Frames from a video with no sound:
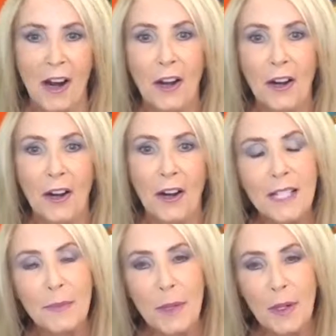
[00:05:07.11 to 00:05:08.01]
Her
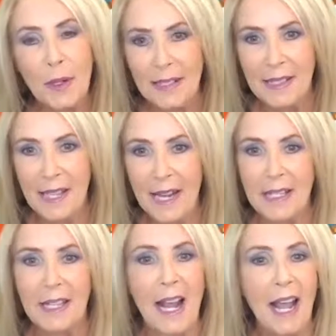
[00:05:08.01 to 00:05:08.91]
experience
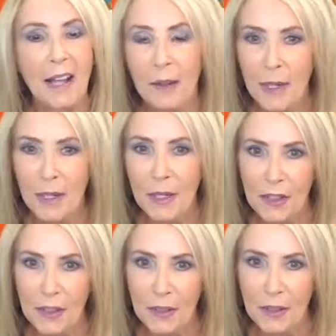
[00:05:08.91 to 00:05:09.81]
as an
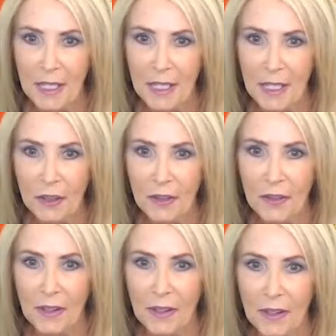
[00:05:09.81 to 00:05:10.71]
elementary school
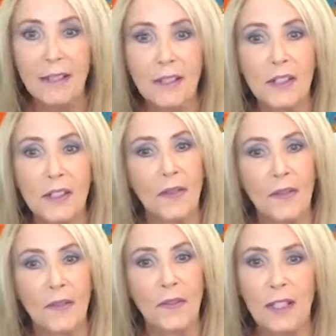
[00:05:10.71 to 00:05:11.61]
teacher and a
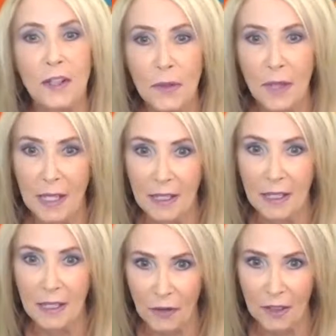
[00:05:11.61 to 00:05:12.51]
certified yoga
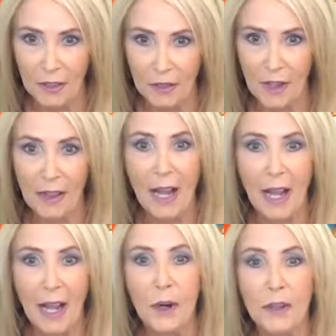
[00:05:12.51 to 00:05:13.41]
instructor
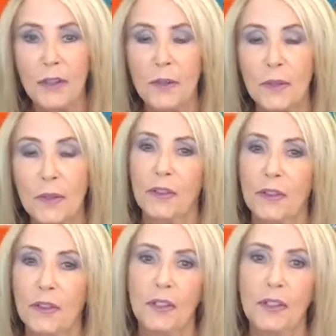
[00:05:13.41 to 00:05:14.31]
allow her to
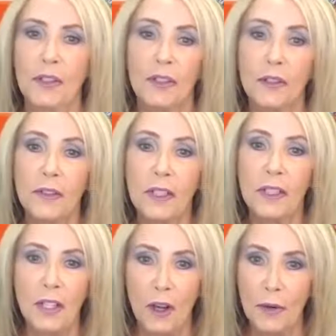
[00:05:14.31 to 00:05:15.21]
introduce children
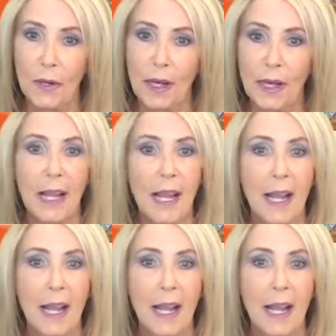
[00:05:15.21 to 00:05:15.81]
to yoga